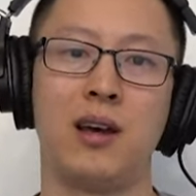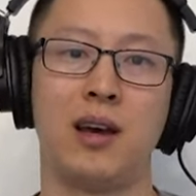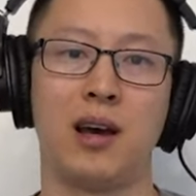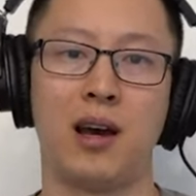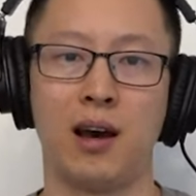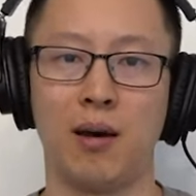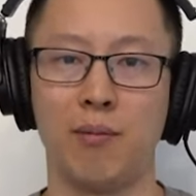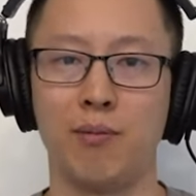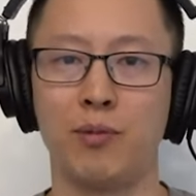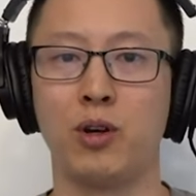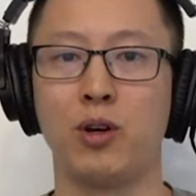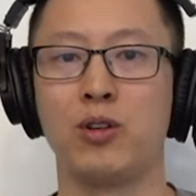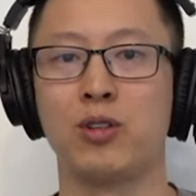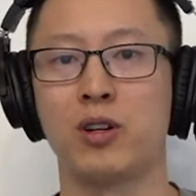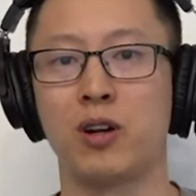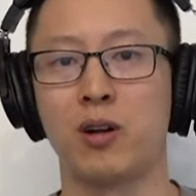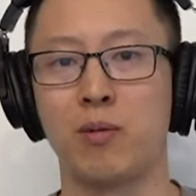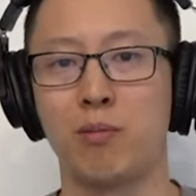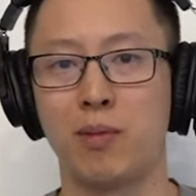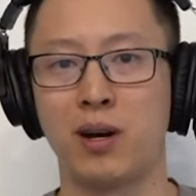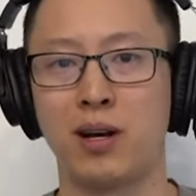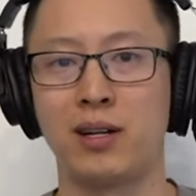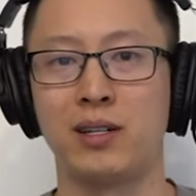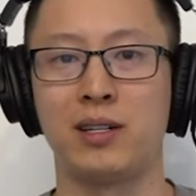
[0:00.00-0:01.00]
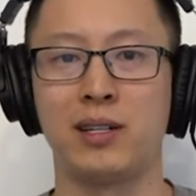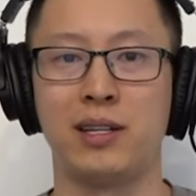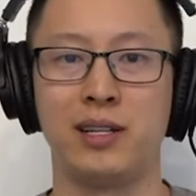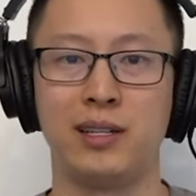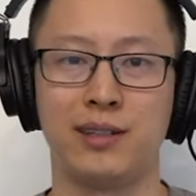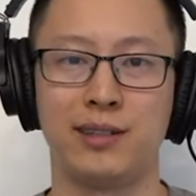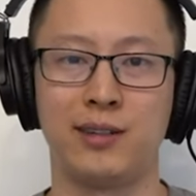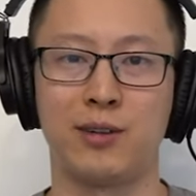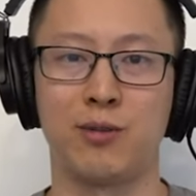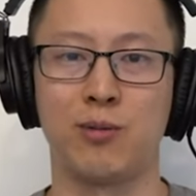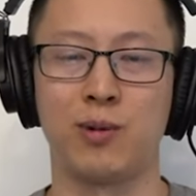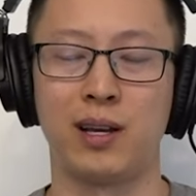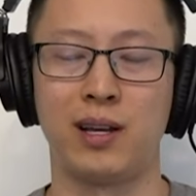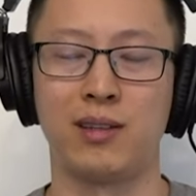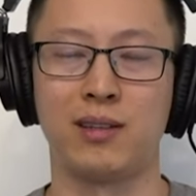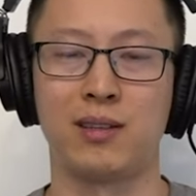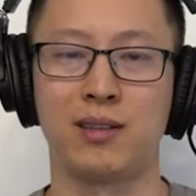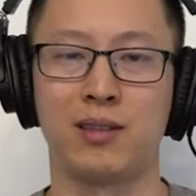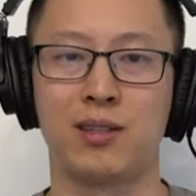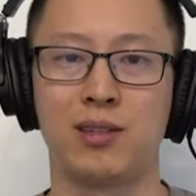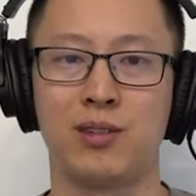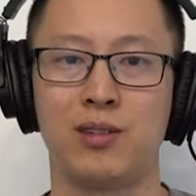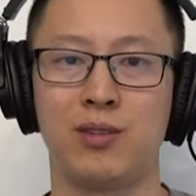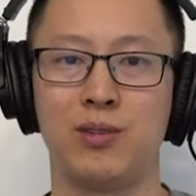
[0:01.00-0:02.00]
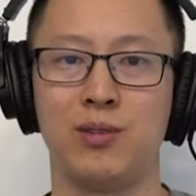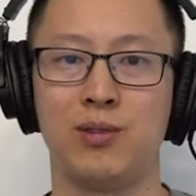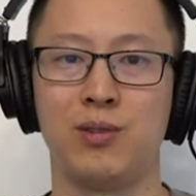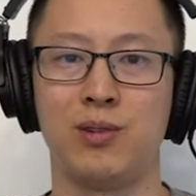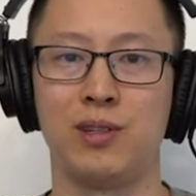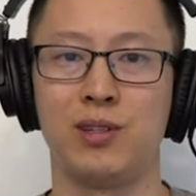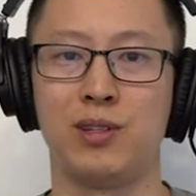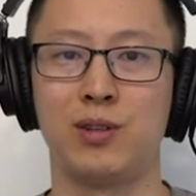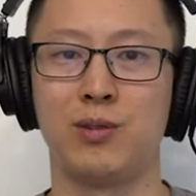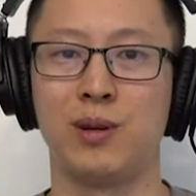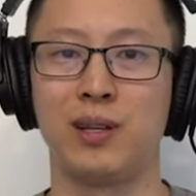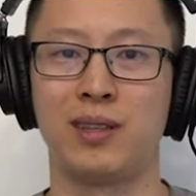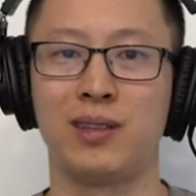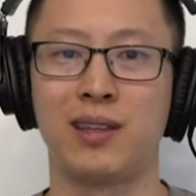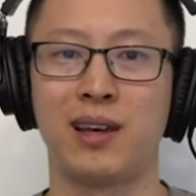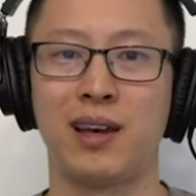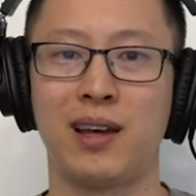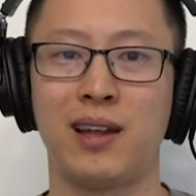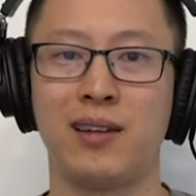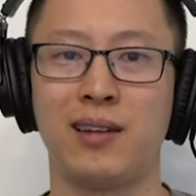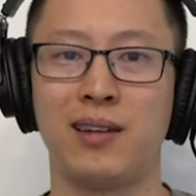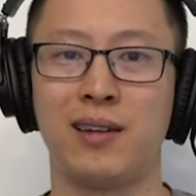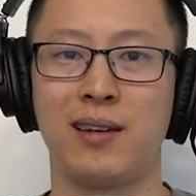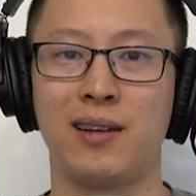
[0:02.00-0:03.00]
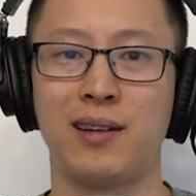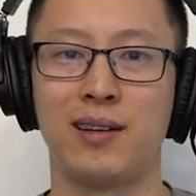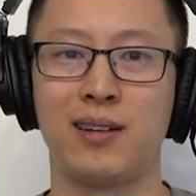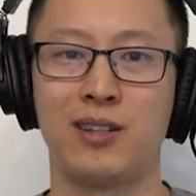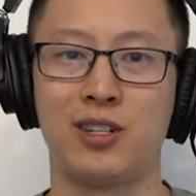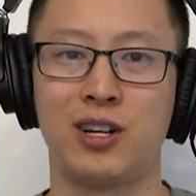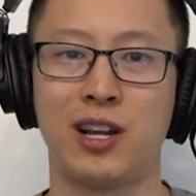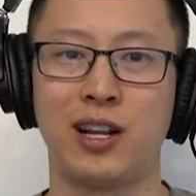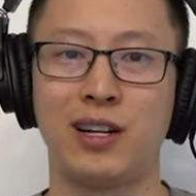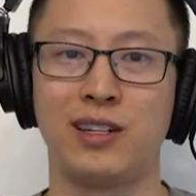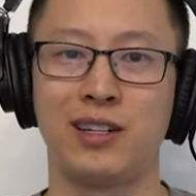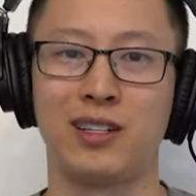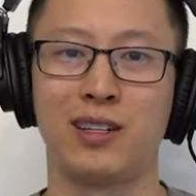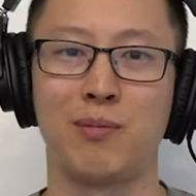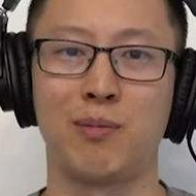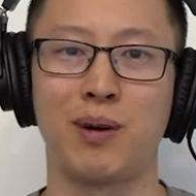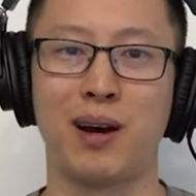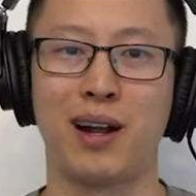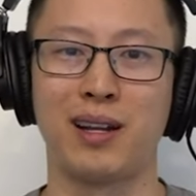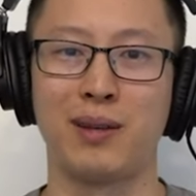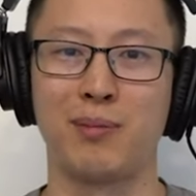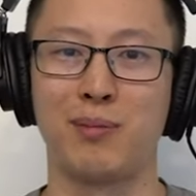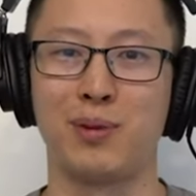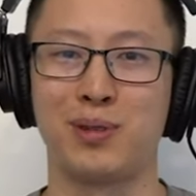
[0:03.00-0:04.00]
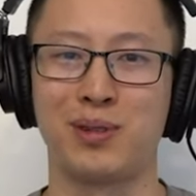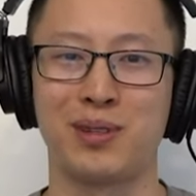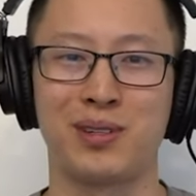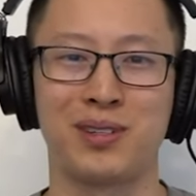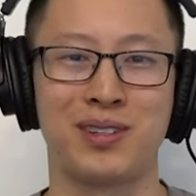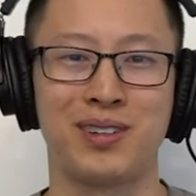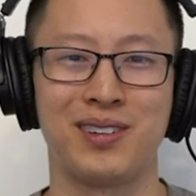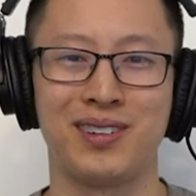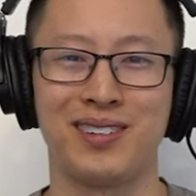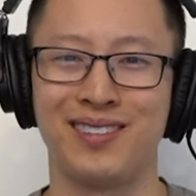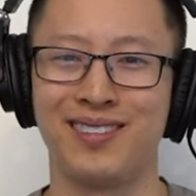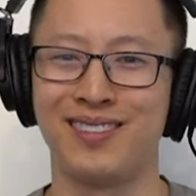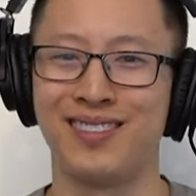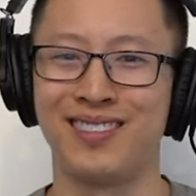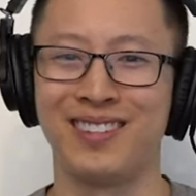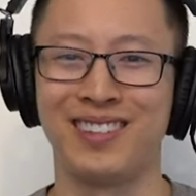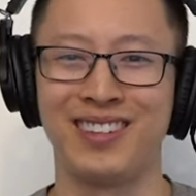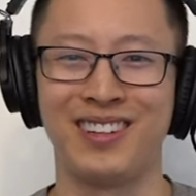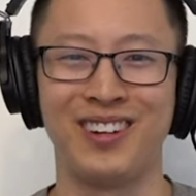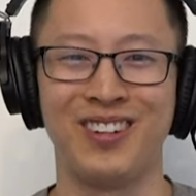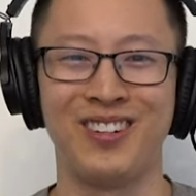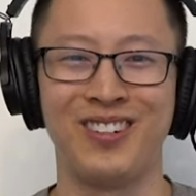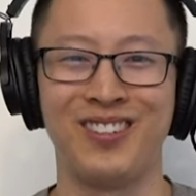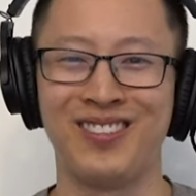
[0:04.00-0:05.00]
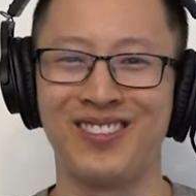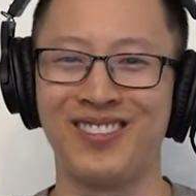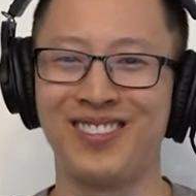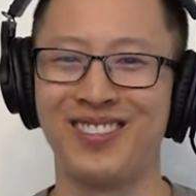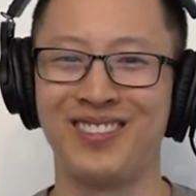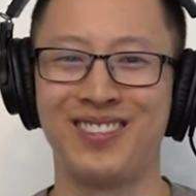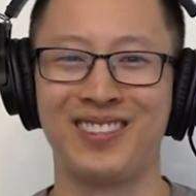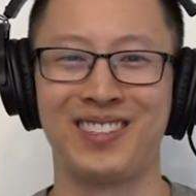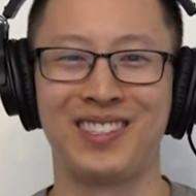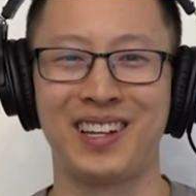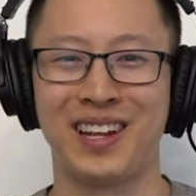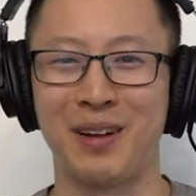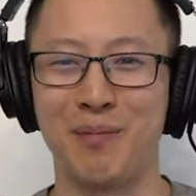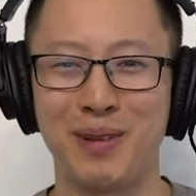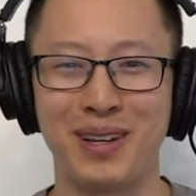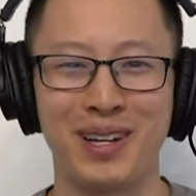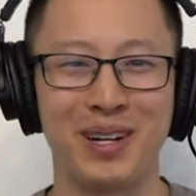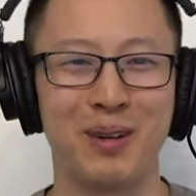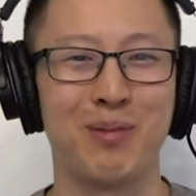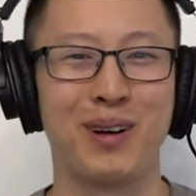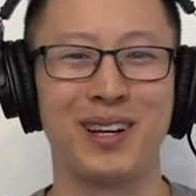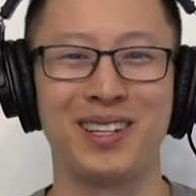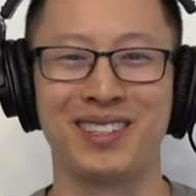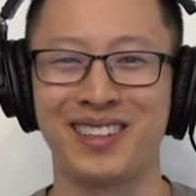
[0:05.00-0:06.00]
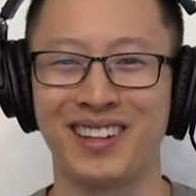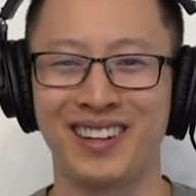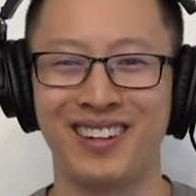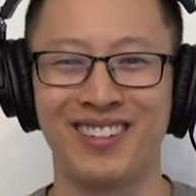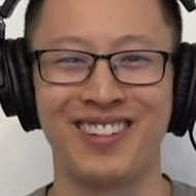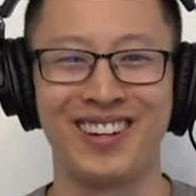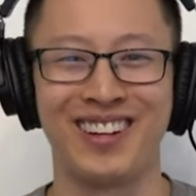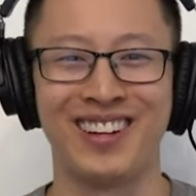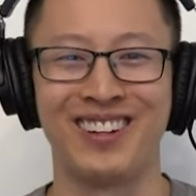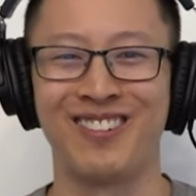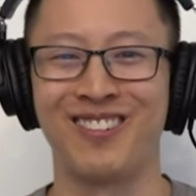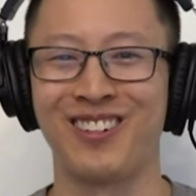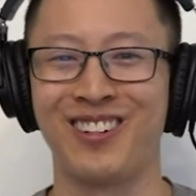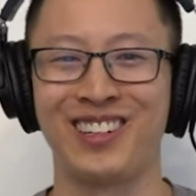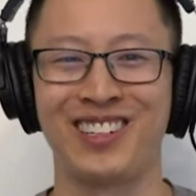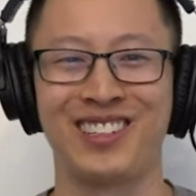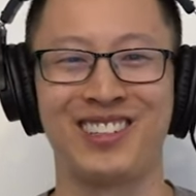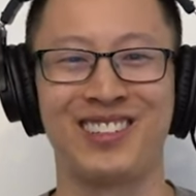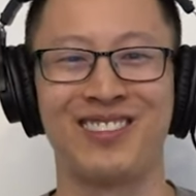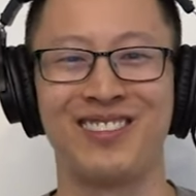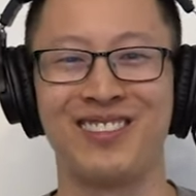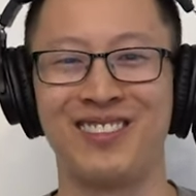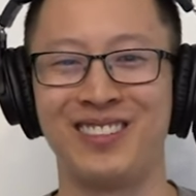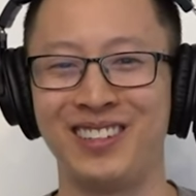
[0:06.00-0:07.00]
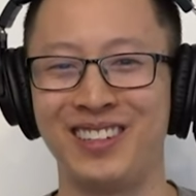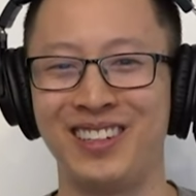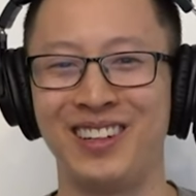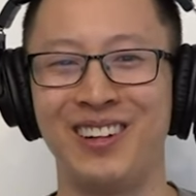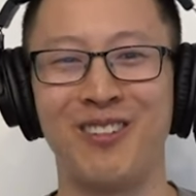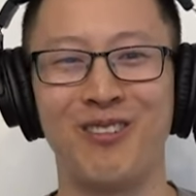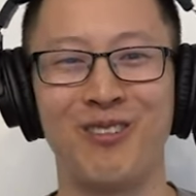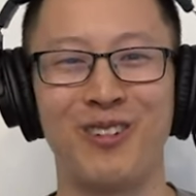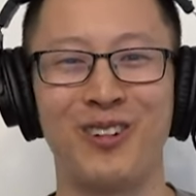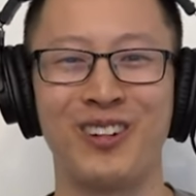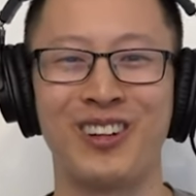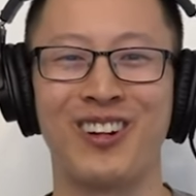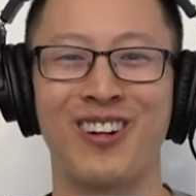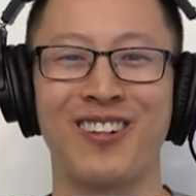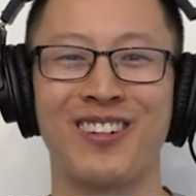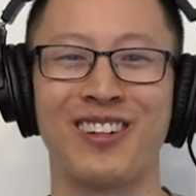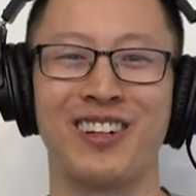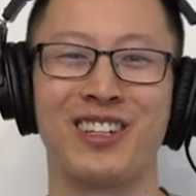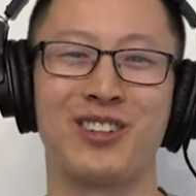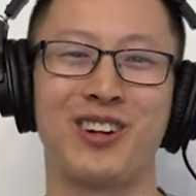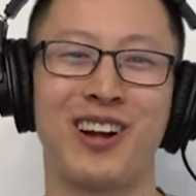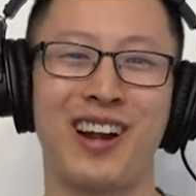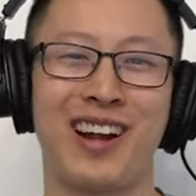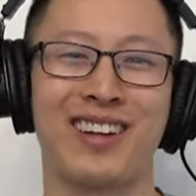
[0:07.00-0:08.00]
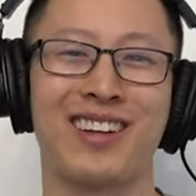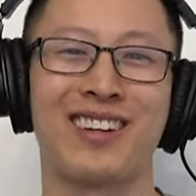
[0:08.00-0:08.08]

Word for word: Um, those are much easier ways to do it than changing the body position, you know, centimeter by centimeter, where it's, you know, really hard to track.